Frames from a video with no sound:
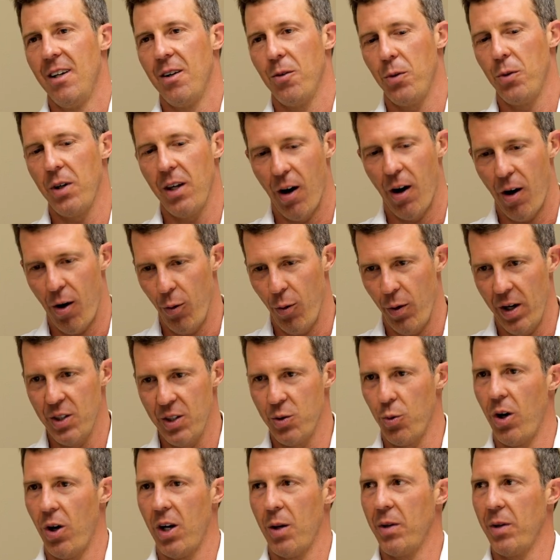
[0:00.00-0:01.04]
we always
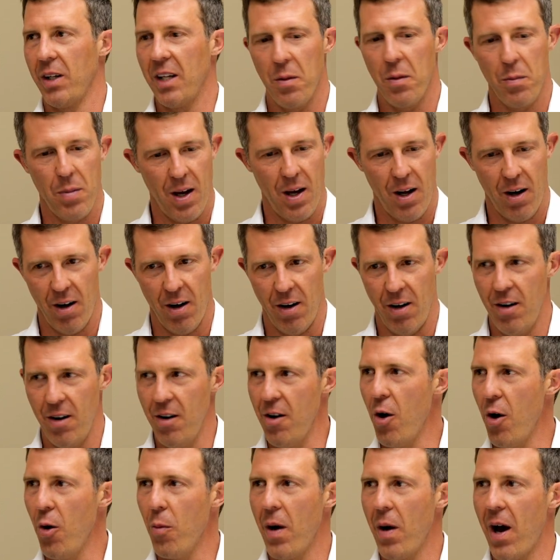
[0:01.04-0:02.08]
want them to get better
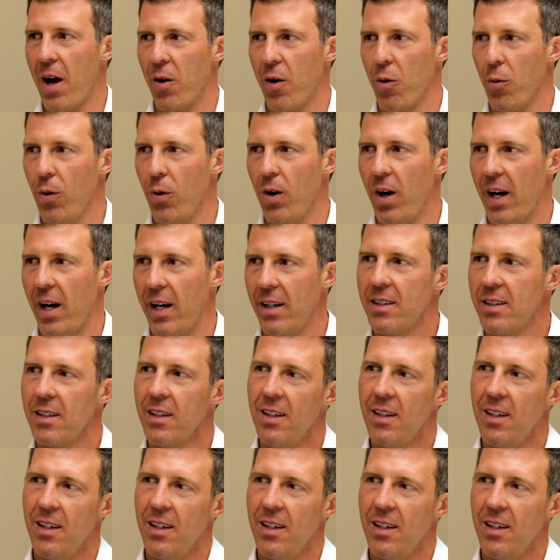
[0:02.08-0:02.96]
no matter what.